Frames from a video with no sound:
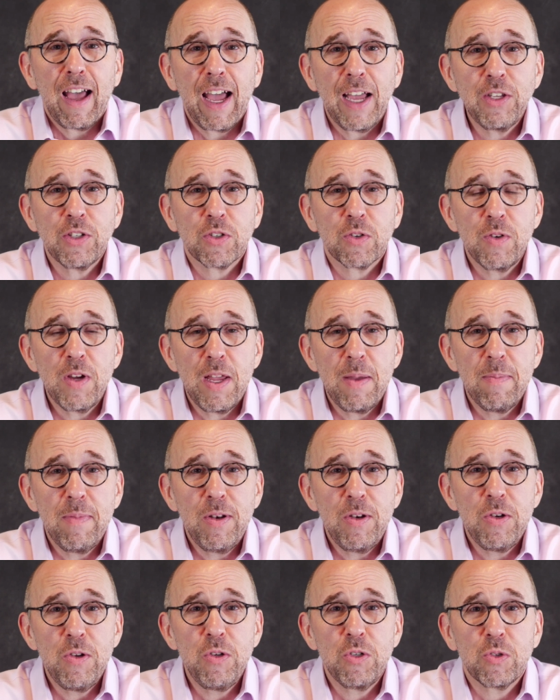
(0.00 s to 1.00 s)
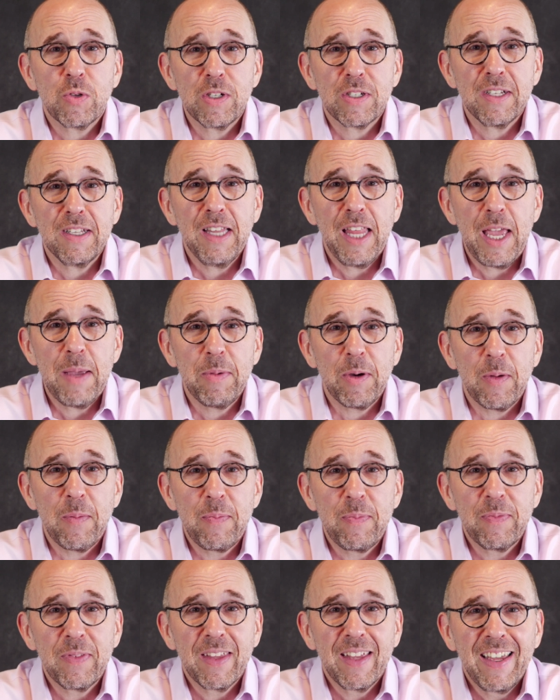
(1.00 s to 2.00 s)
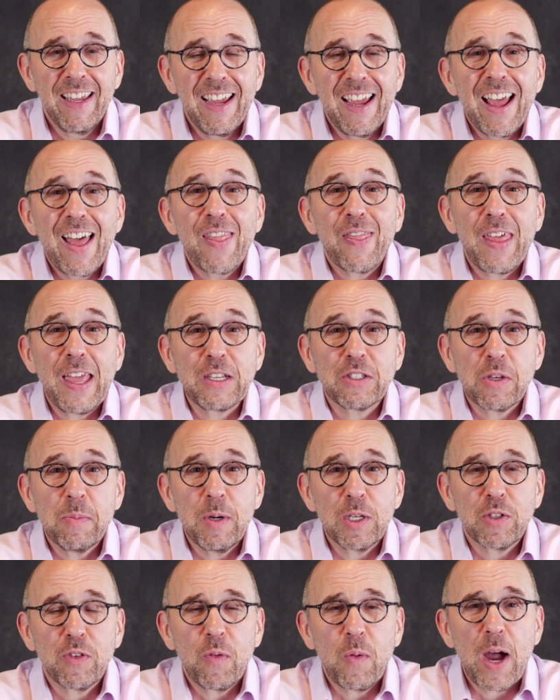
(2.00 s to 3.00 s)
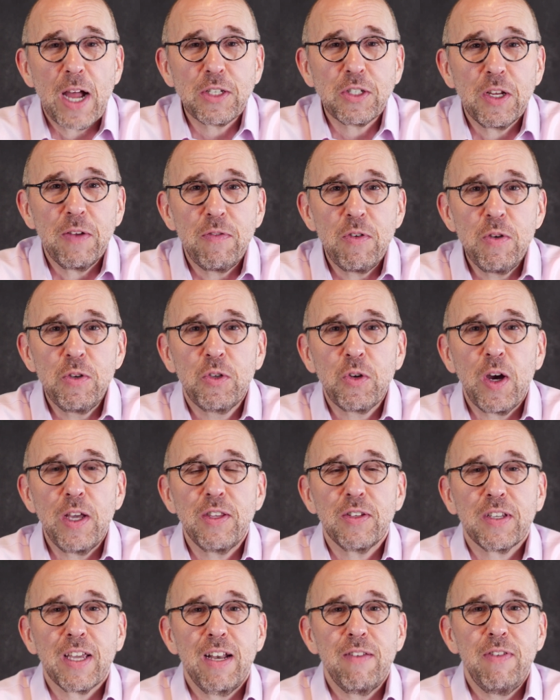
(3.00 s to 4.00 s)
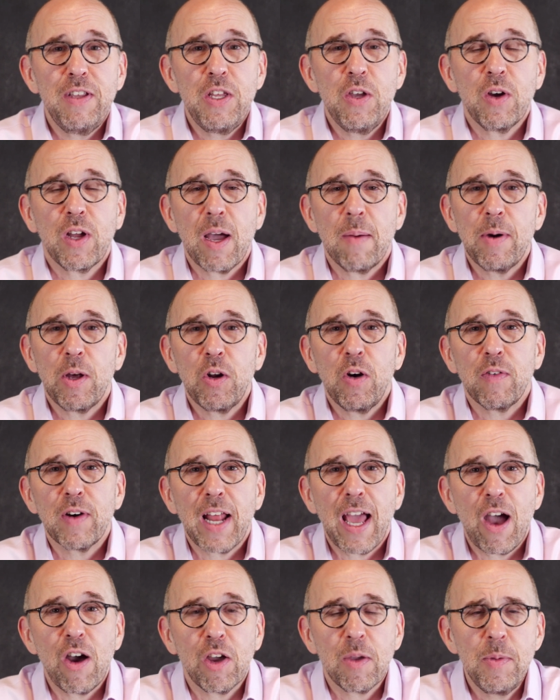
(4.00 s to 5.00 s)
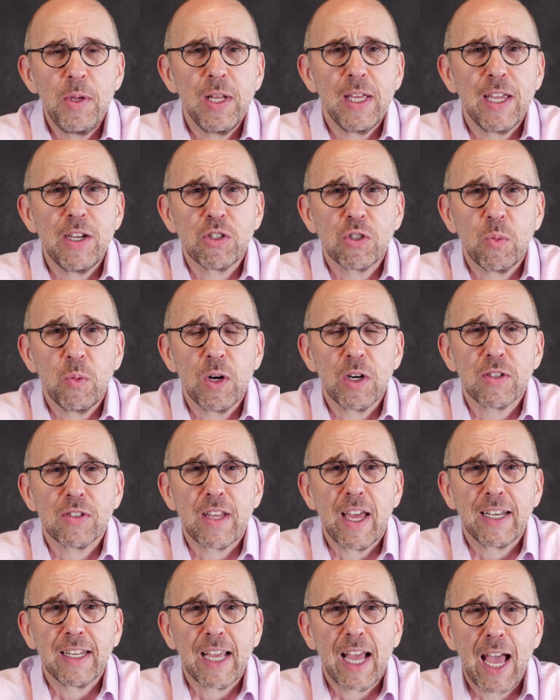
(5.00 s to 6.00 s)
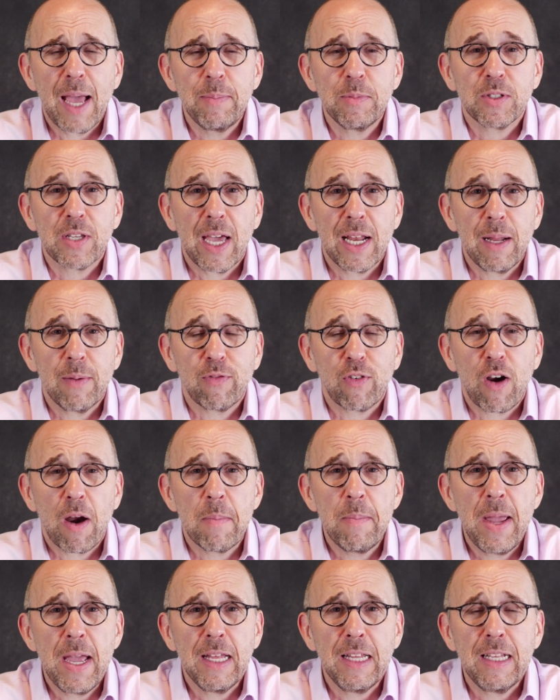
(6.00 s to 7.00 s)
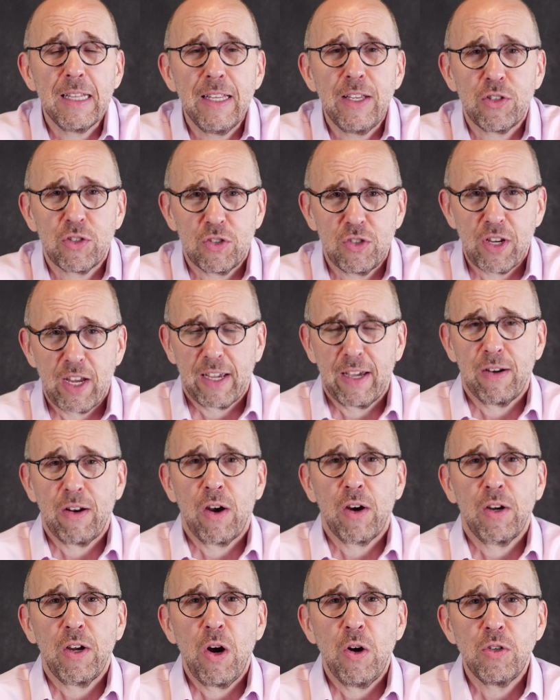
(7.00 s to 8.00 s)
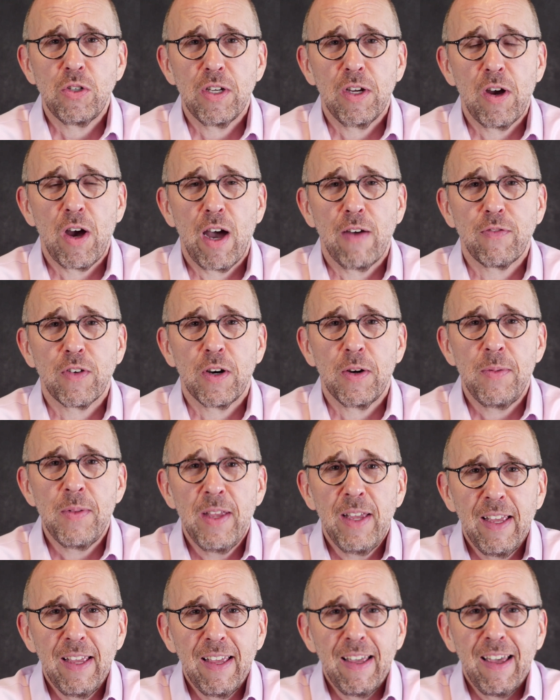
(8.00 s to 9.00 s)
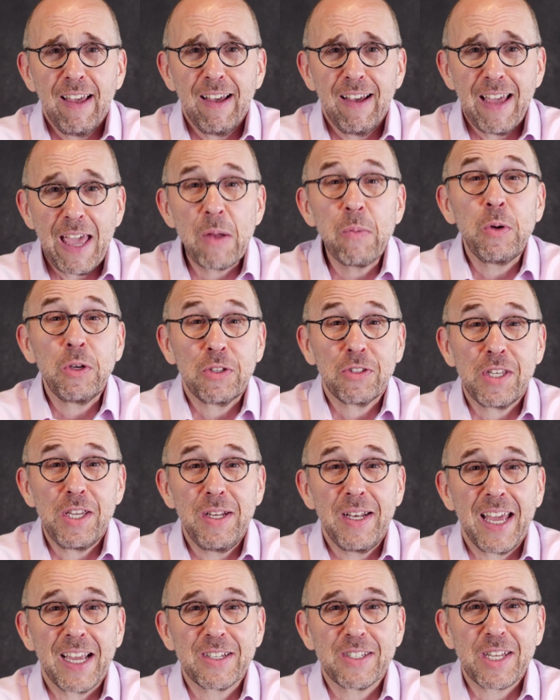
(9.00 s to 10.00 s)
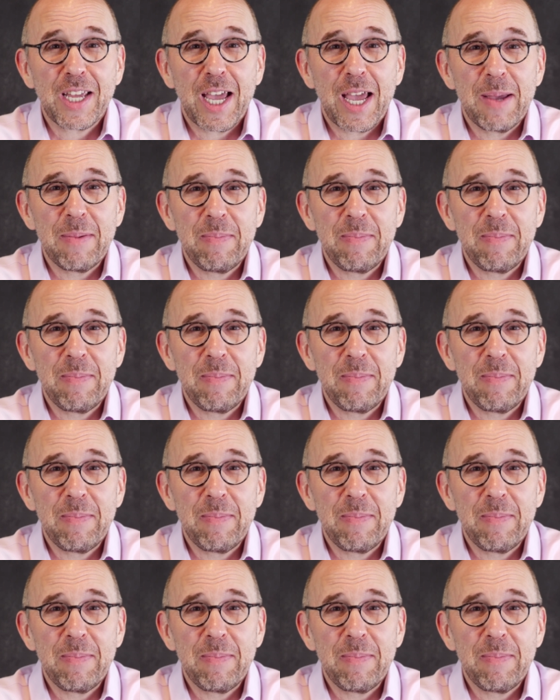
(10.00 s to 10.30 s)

ice cream nutrition label. Thanks so much for watching. If you enjoyed this kind of video, come on over to howcommunicationworks.com, sign up for our mailing list, check out our coaching offer, and we'll see you next time.